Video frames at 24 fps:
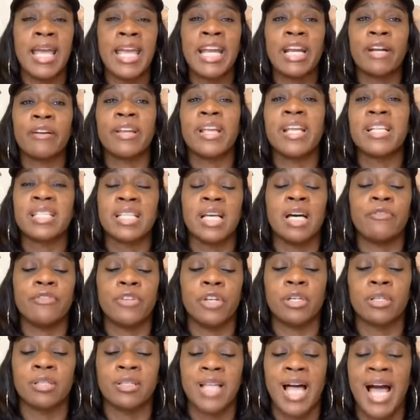areas of
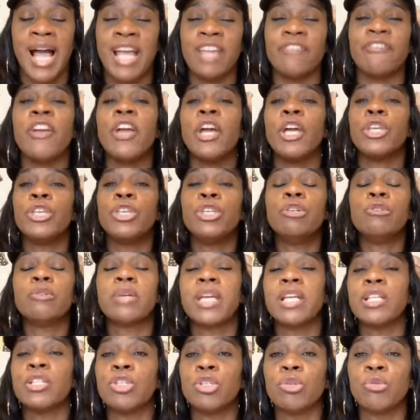your life, you
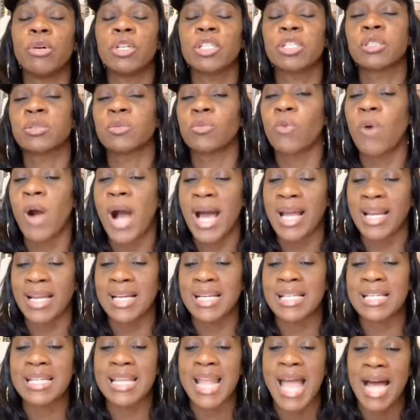can do a SWOT
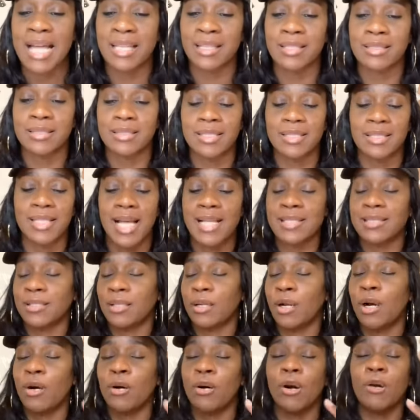analysis. I
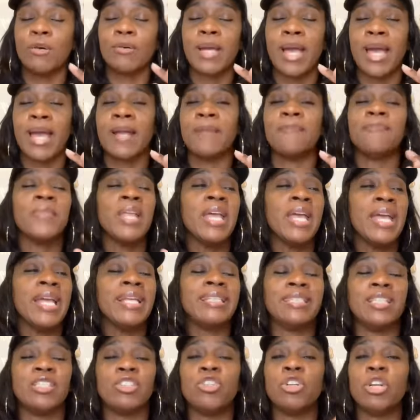said, oh, okay.
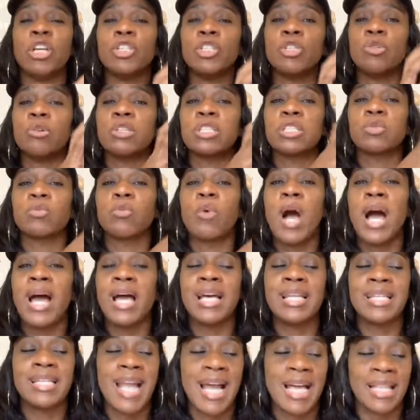He says, you can do a
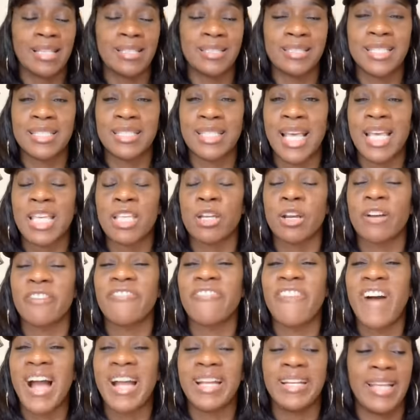SWOT analysis in your
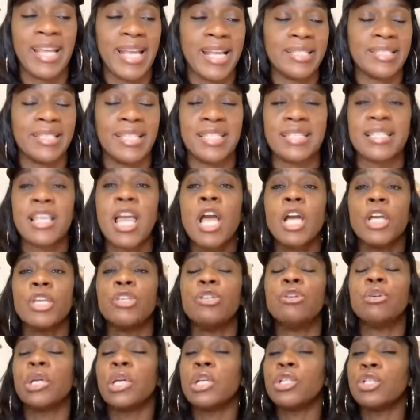finances.
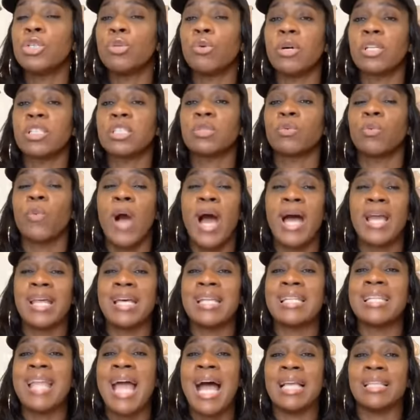You can do a SWOT
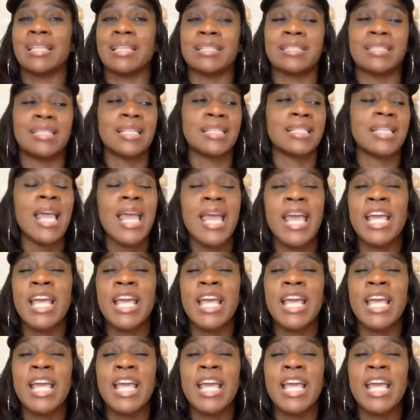analysis